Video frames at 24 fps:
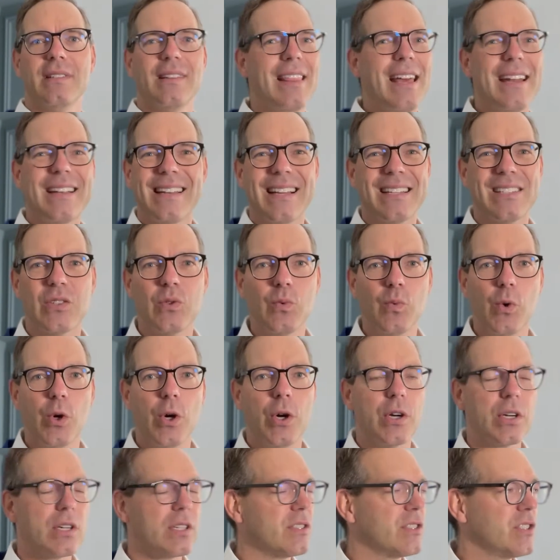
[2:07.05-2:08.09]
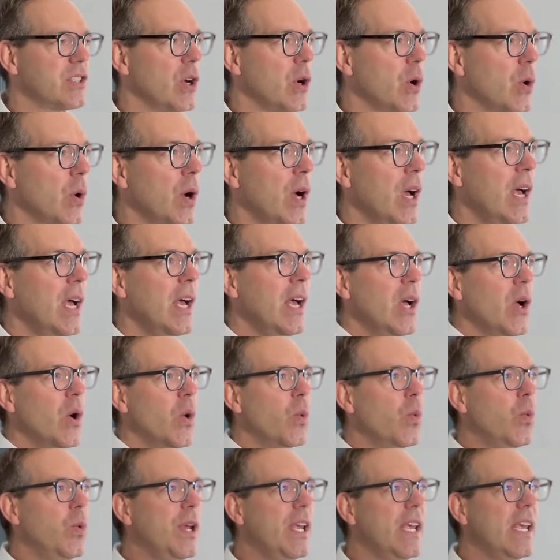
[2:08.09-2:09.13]
That doesn't work. So
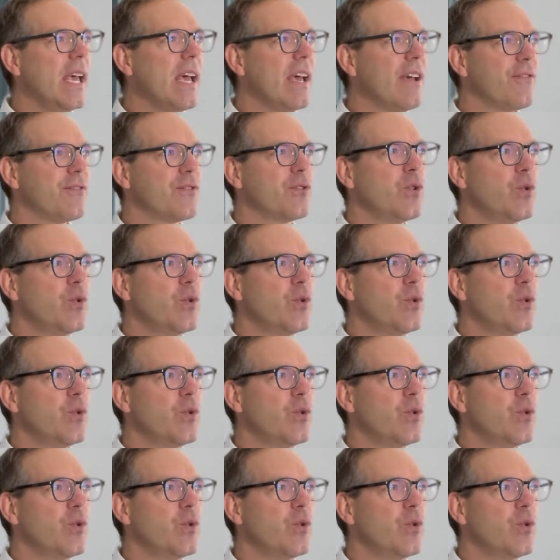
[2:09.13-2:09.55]
we have